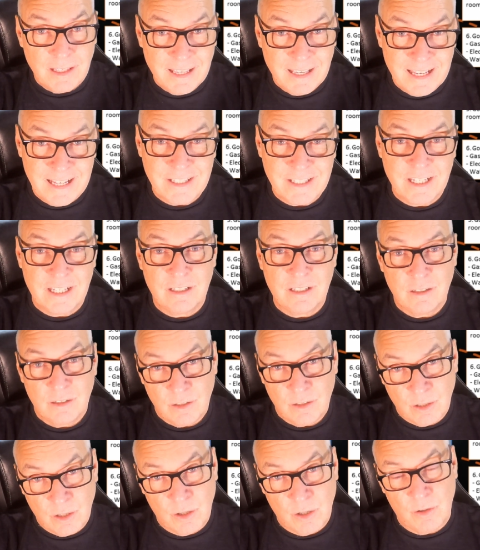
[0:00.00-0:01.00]
heating,
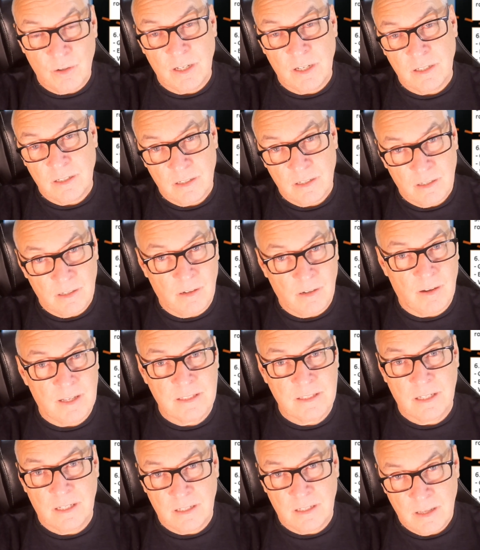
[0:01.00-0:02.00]
cooling,
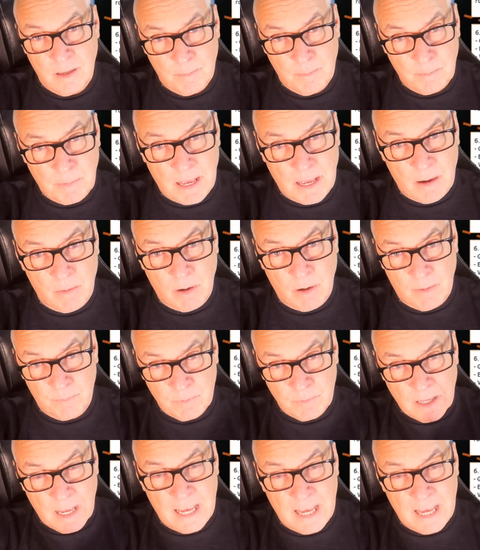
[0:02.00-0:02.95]
lighting, power,